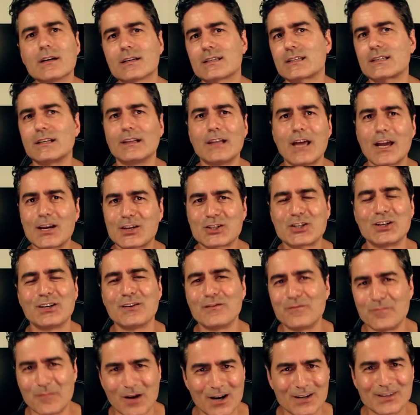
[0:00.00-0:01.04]
selection
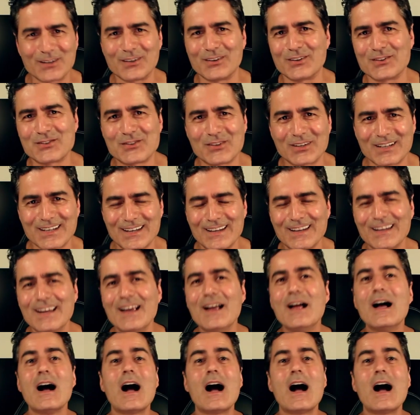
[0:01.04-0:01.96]
of monitors, okay?